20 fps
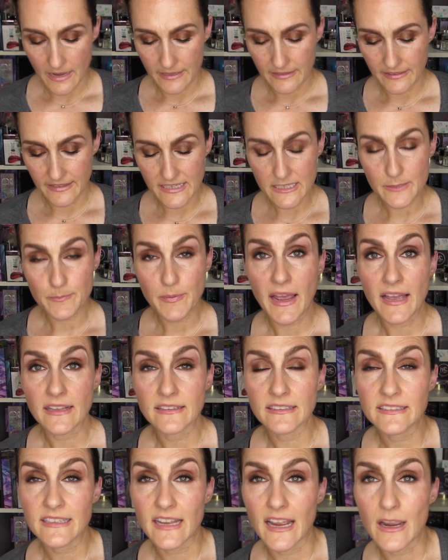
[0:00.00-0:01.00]
This
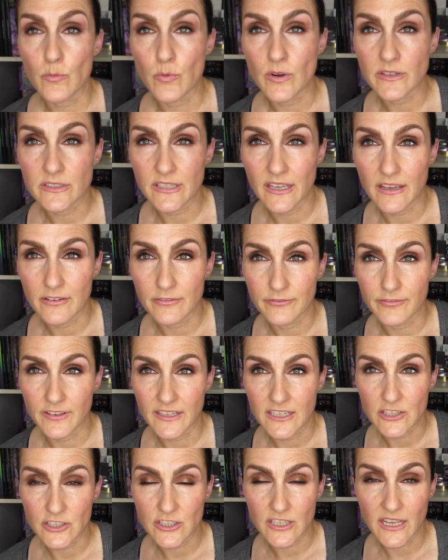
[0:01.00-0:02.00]
palette, I want to have
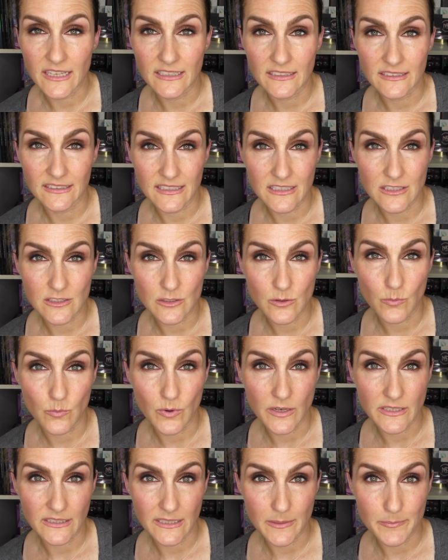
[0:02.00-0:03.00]
finished at least
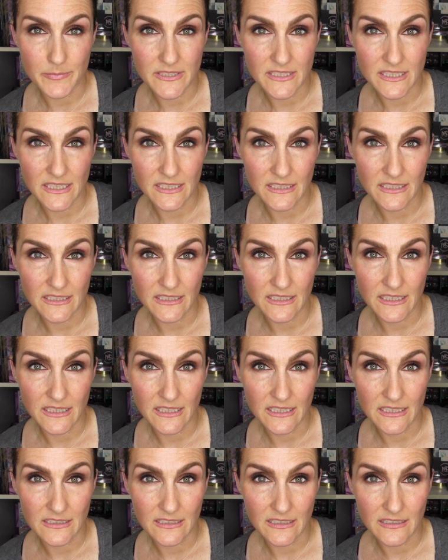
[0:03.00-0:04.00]
one lipstick
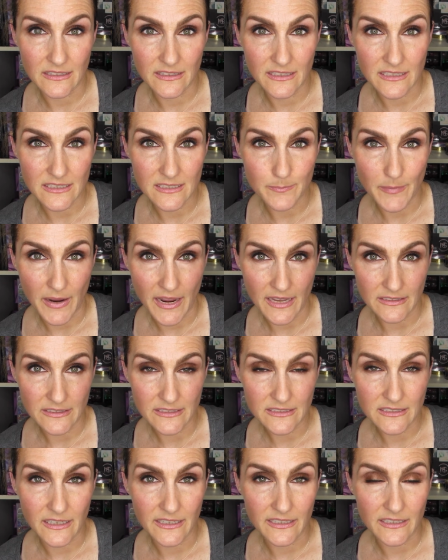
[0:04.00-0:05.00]
in this
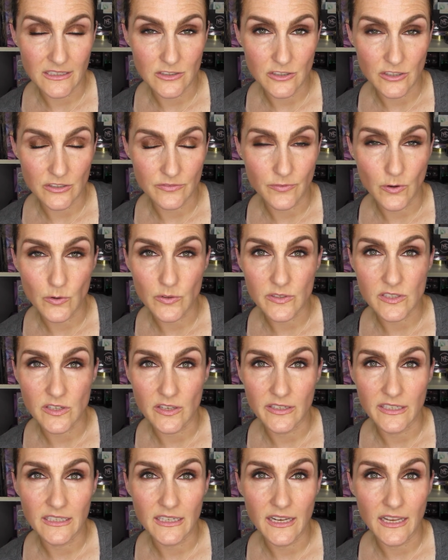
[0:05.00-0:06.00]
palette. I can just focus
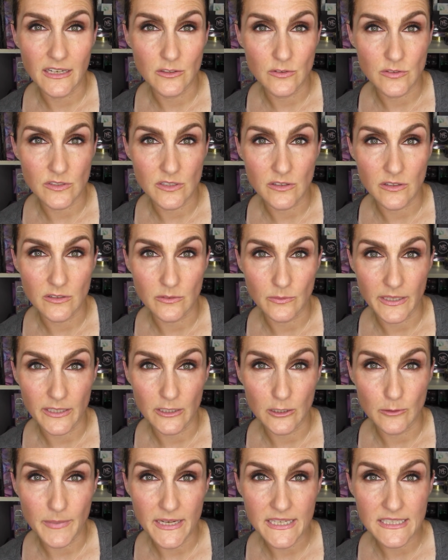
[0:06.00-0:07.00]
on it and use it on a
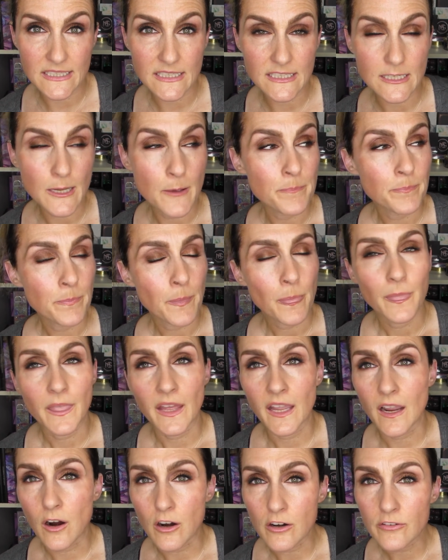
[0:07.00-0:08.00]
regular basis.
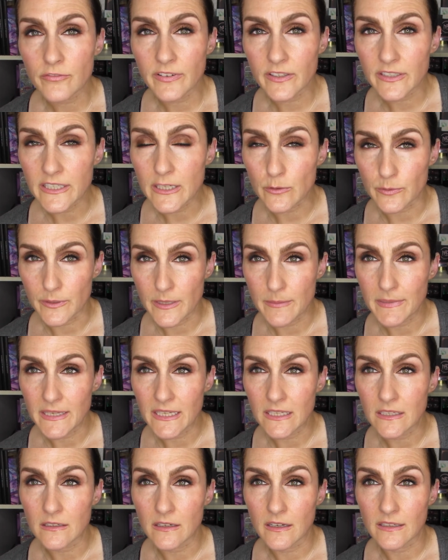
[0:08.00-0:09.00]
They are very
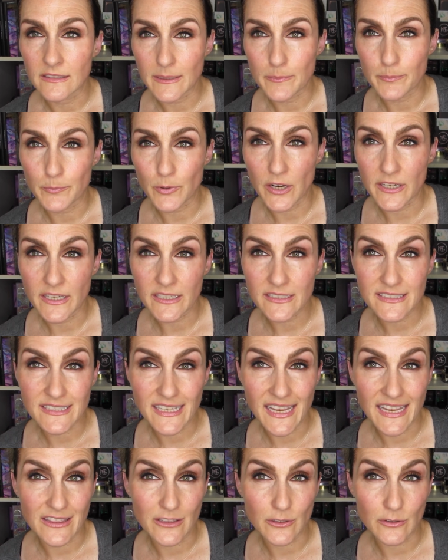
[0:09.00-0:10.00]
creamy lip products,
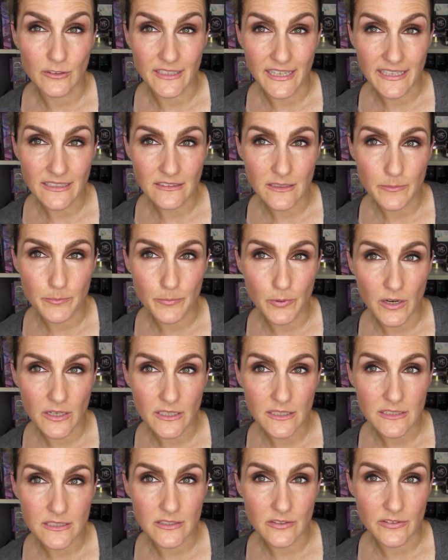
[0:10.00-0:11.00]
and they're light lip
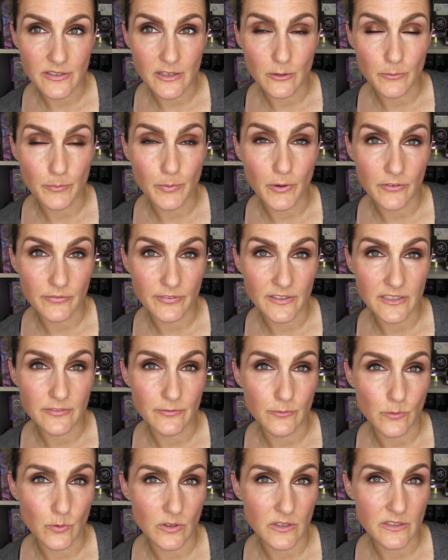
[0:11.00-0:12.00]
products, so they are perfect
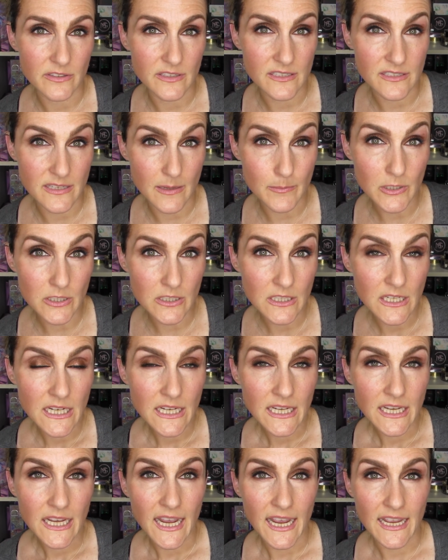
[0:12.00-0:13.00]
for the summer.
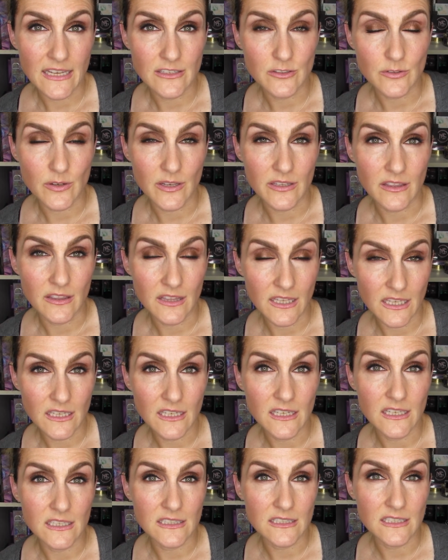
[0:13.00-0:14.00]
And so I think
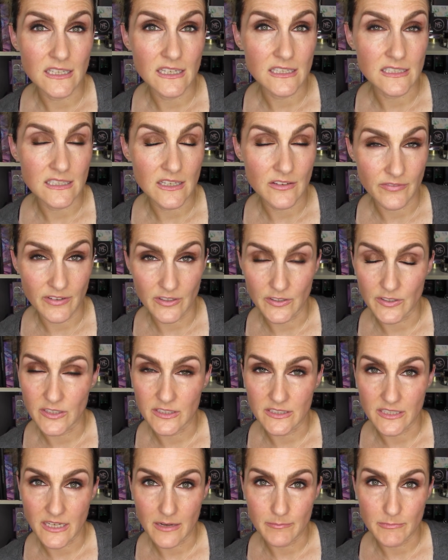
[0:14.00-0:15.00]
it is a very
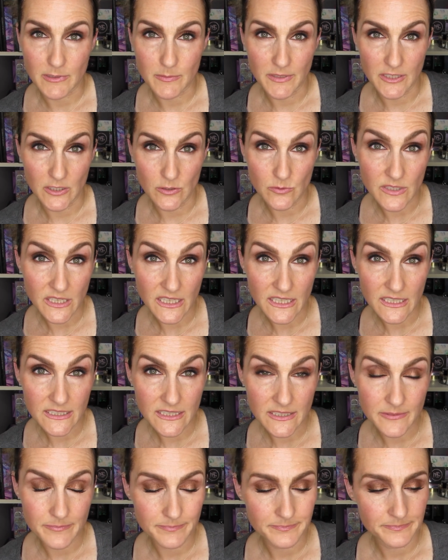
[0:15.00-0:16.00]
good time to be using
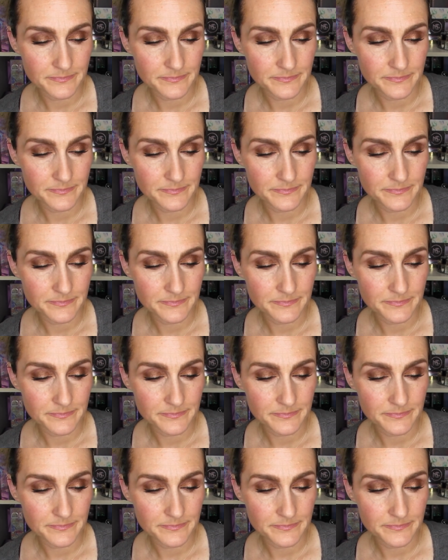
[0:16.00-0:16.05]
it.